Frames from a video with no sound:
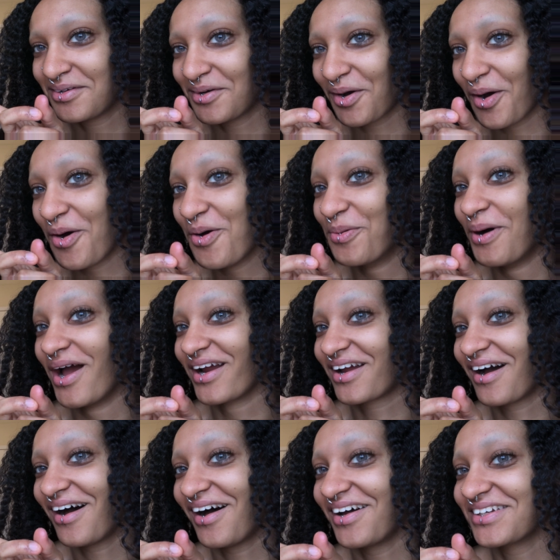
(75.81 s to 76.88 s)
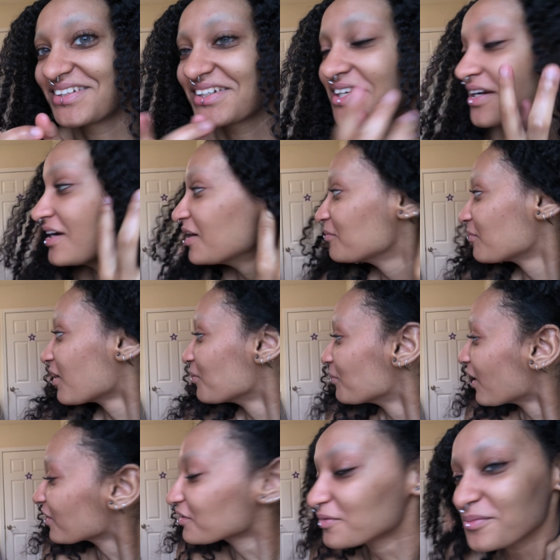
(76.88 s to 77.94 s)
Oh my gosh, my
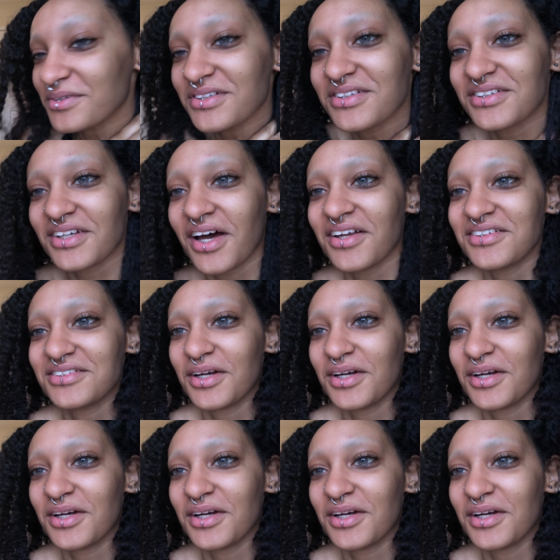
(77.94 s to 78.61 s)
bathroom is such a